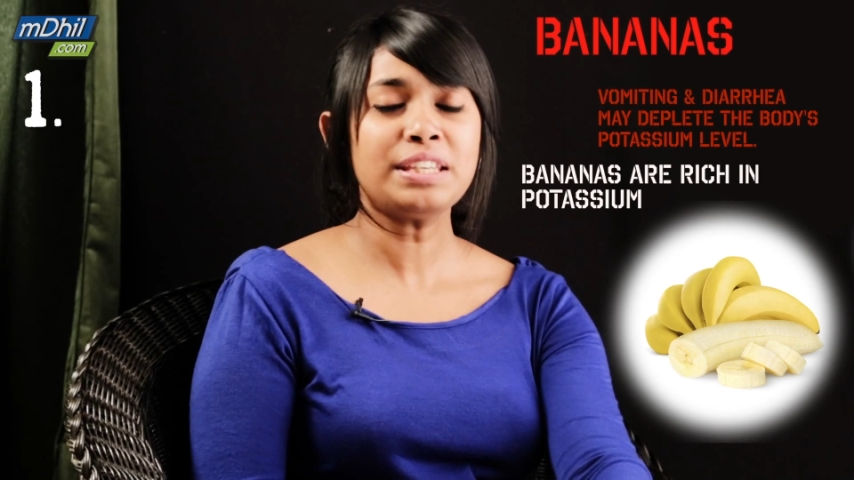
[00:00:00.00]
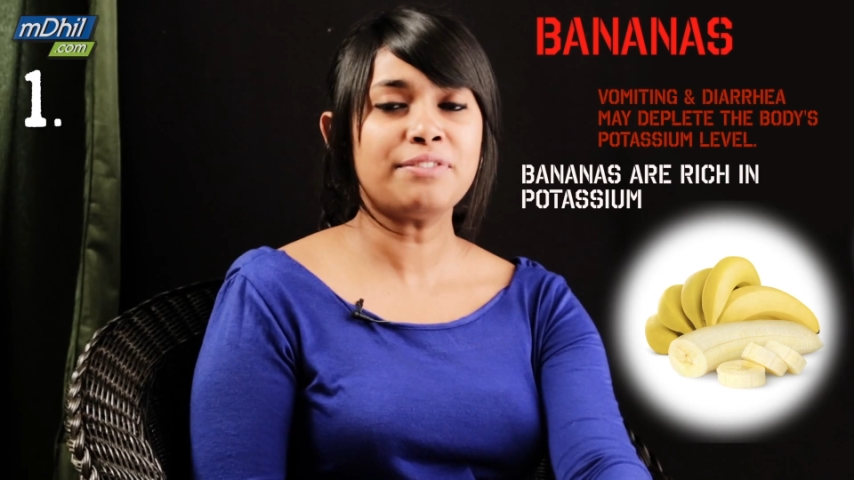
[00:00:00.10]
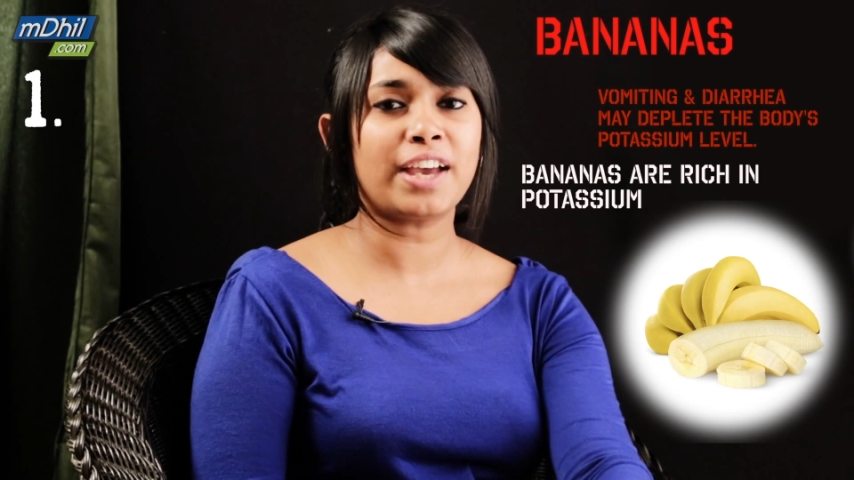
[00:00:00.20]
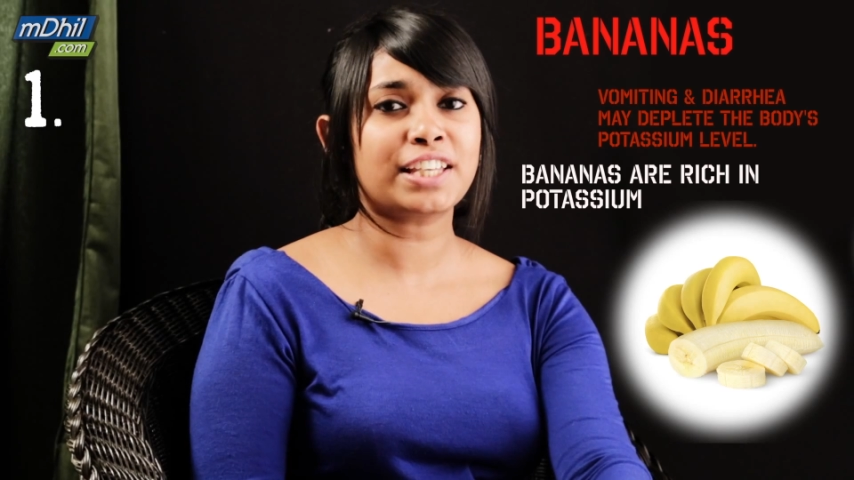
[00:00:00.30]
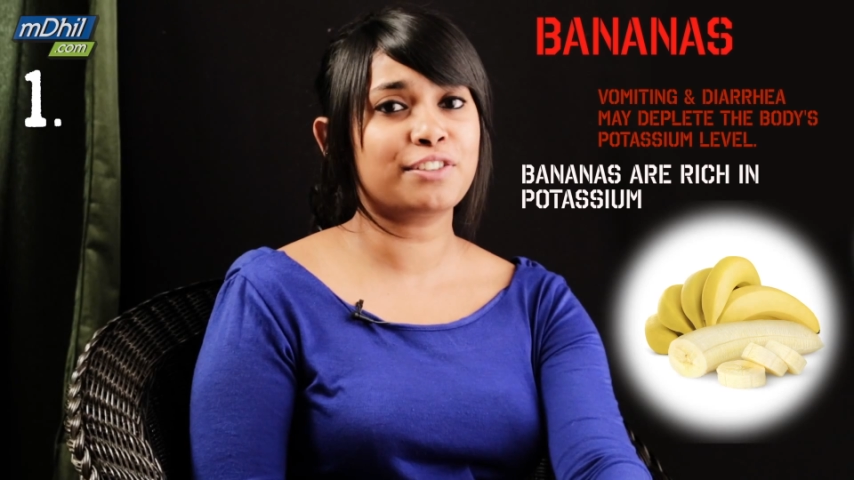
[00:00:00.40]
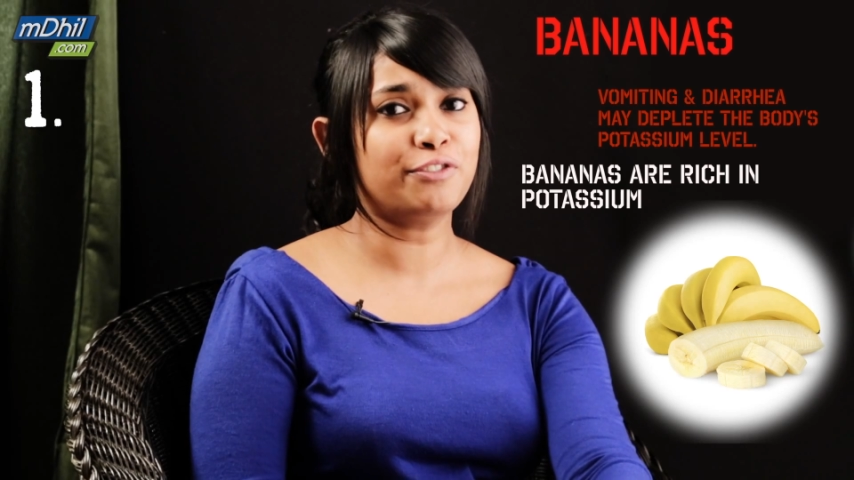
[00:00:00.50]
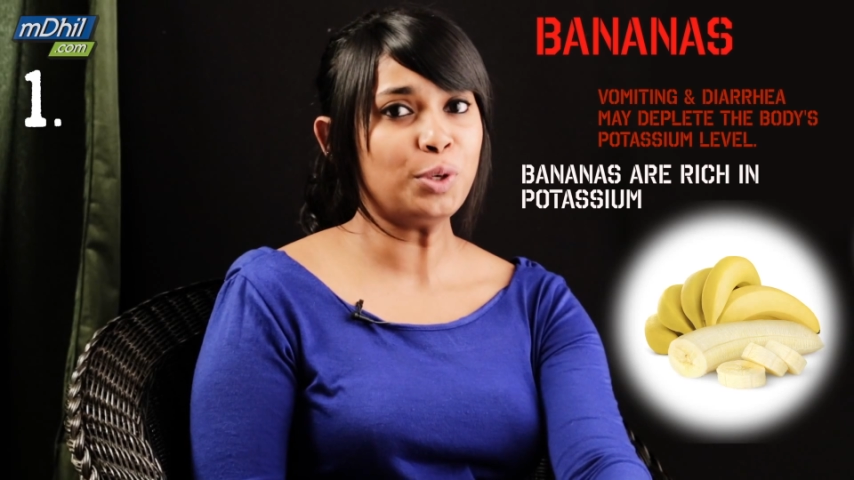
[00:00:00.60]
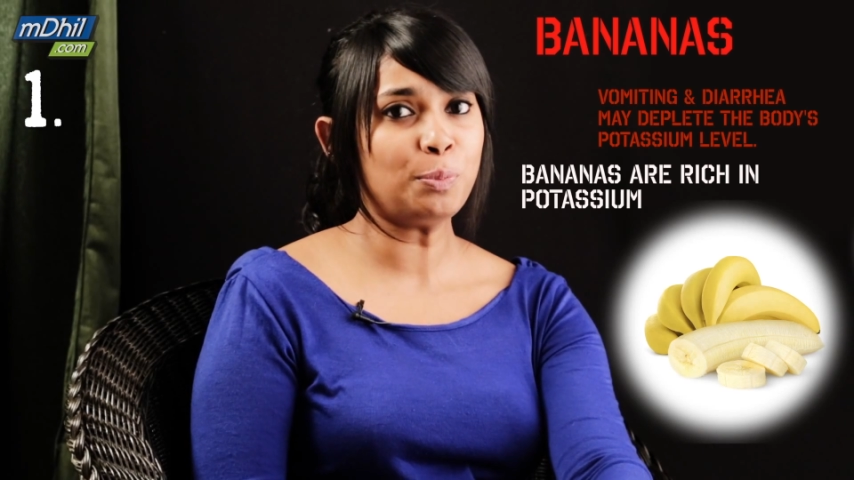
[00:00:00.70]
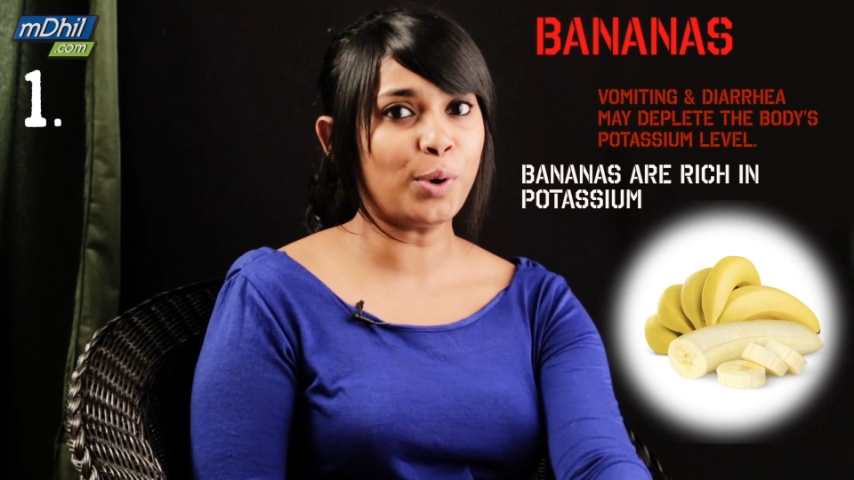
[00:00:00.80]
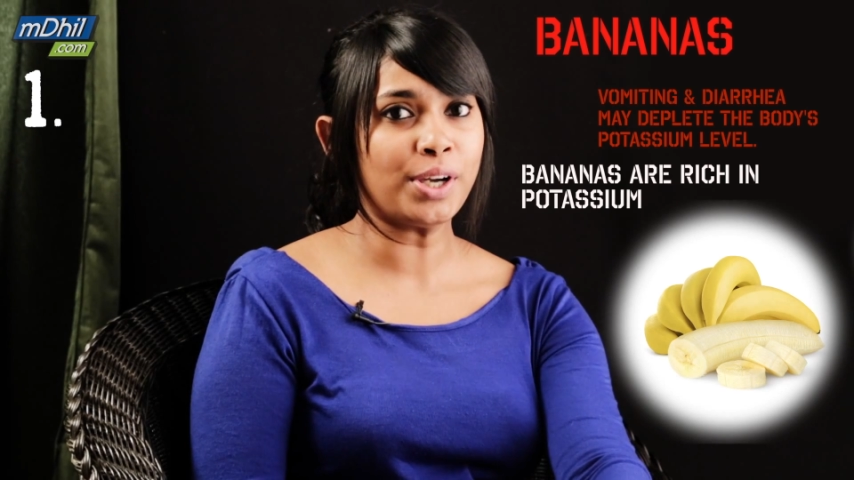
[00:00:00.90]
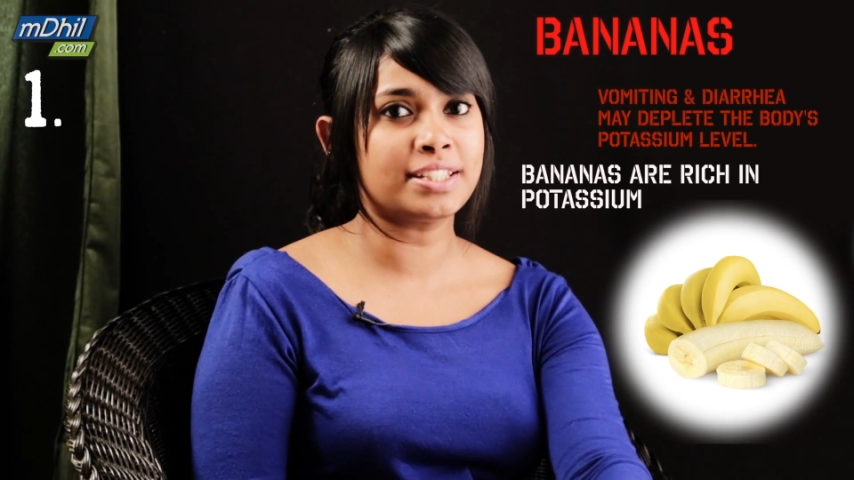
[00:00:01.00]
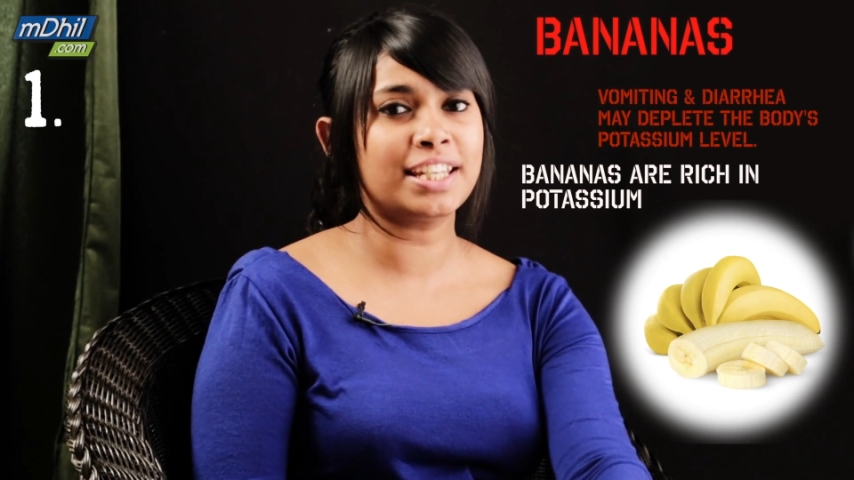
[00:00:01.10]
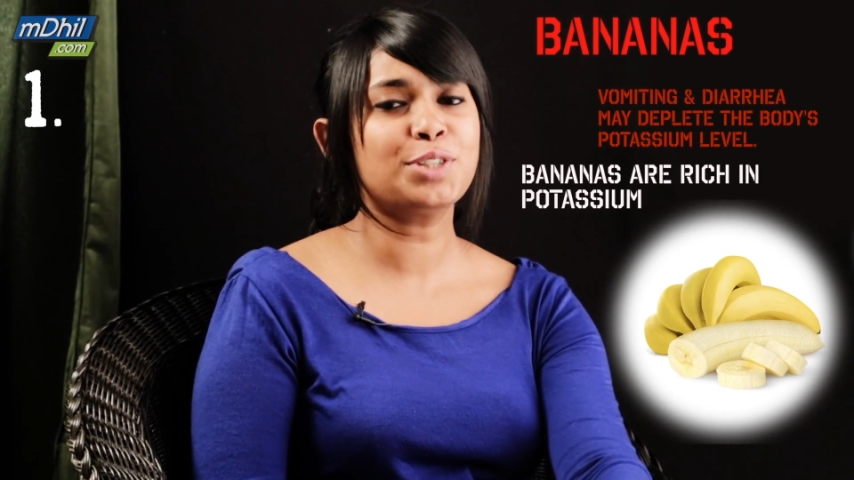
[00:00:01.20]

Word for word: the effects of food poisoning